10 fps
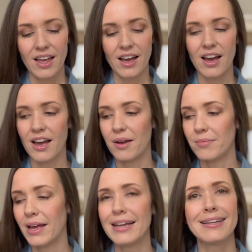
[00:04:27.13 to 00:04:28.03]

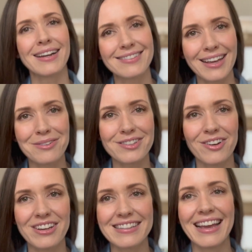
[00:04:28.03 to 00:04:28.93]
I say it was
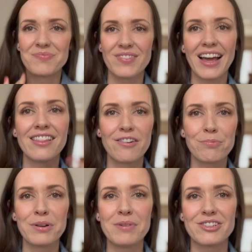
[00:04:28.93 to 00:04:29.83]
so easy? I
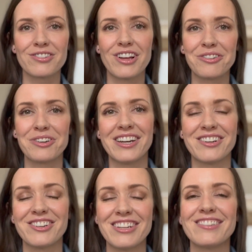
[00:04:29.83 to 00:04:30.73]
love pre-measured laundry
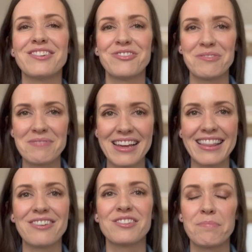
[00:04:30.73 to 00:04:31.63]
detergent, so for me
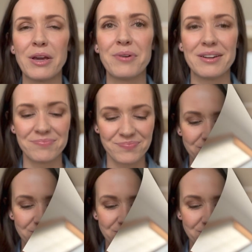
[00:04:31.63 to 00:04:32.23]
that was a big win.